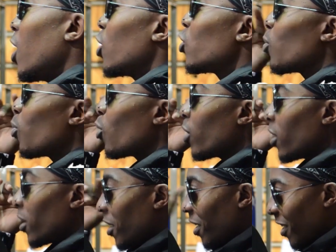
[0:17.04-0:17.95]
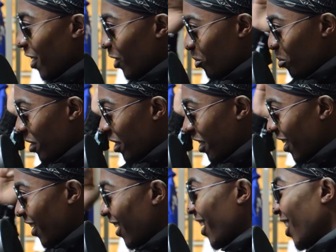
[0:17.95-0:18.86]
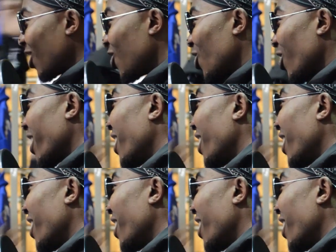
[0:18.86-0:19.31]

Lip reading: It's your boy, King SWEETKID, the Sugar